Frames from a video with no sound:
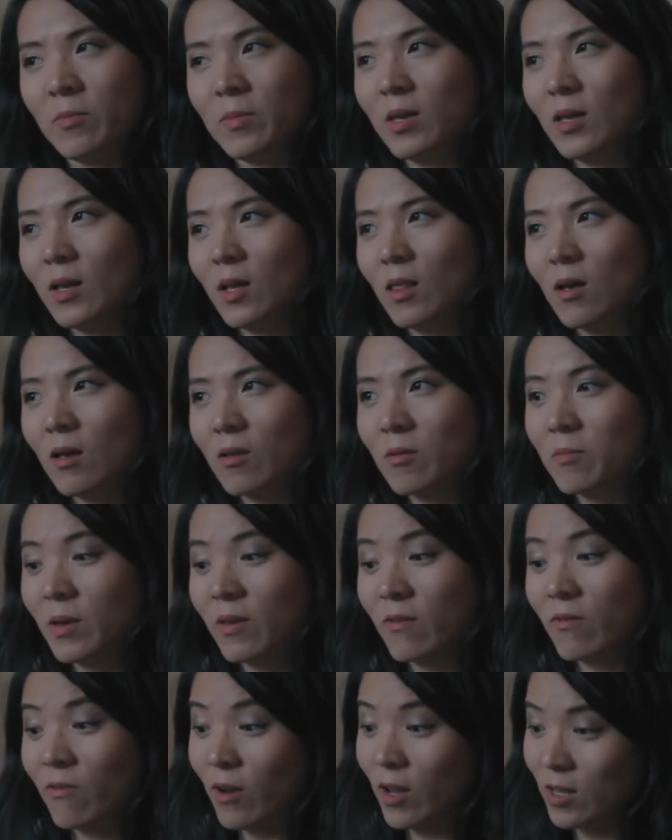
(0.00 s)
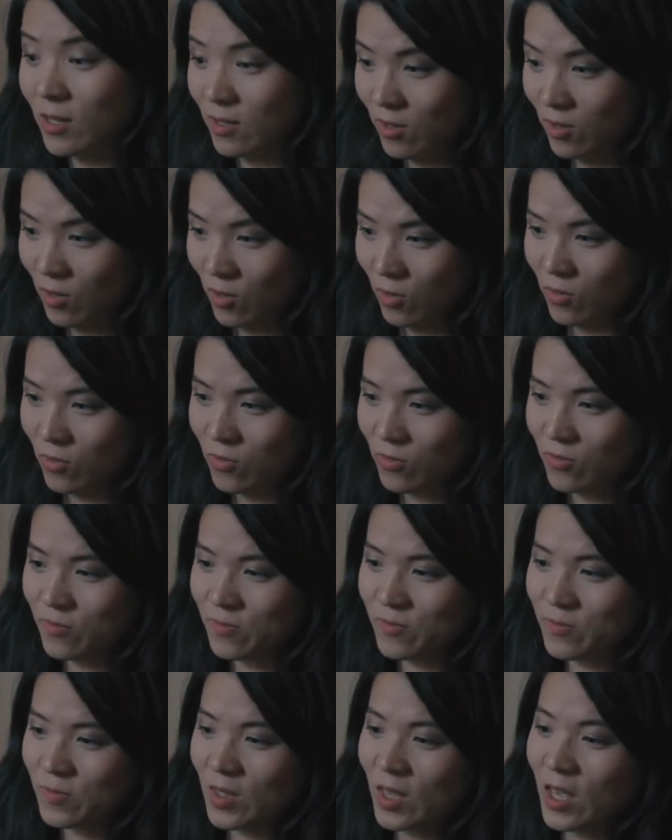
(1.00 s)
me a lot of my friends know,
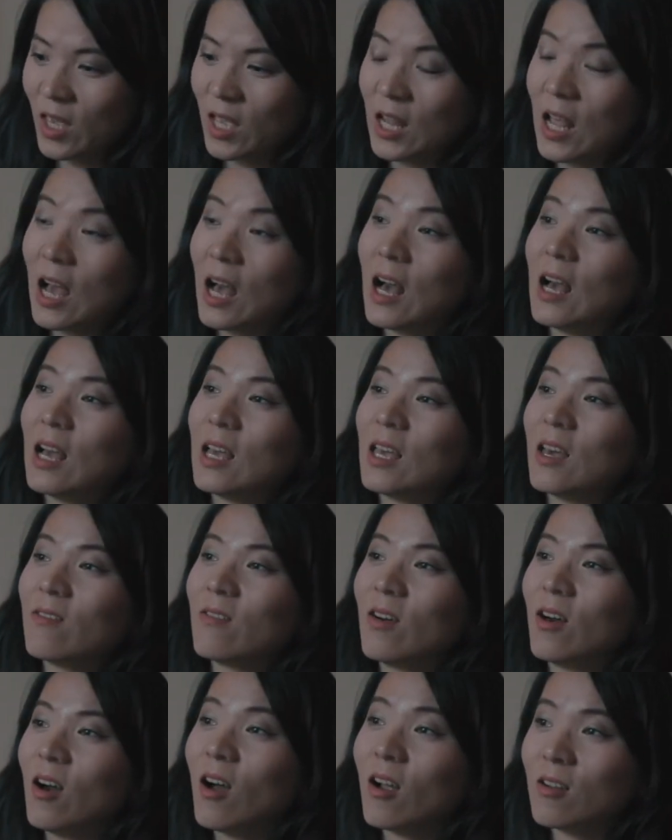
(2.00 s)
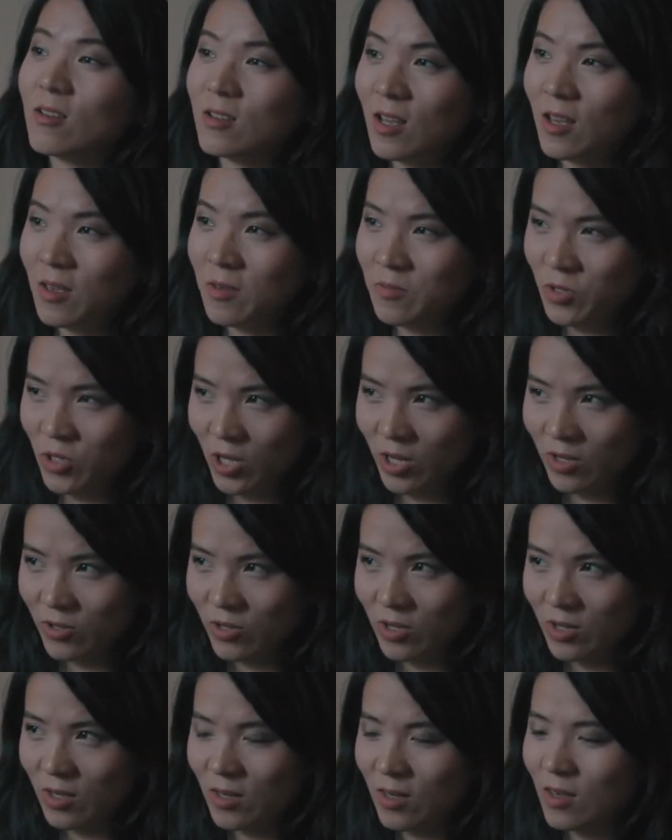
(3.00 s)
and I have a hard time
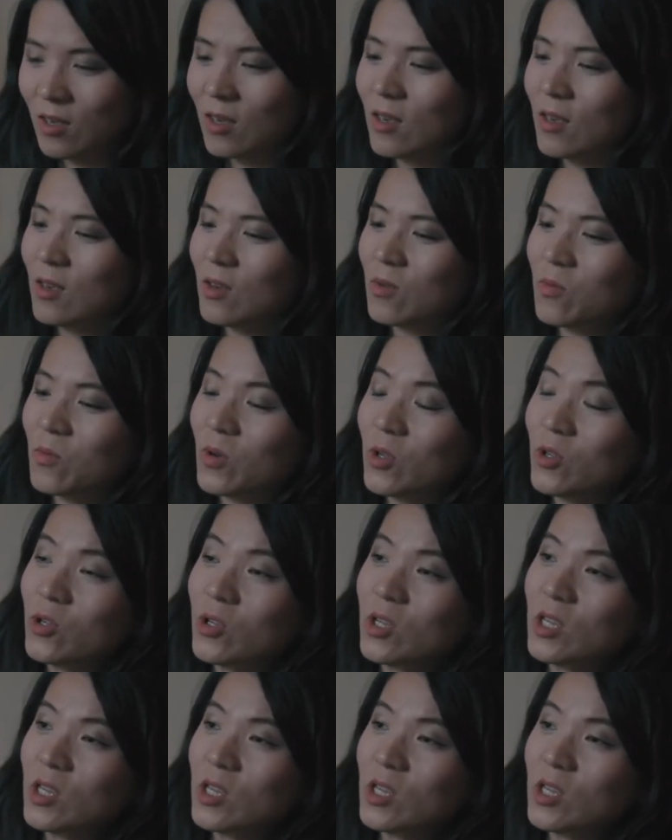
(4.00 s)
changing, which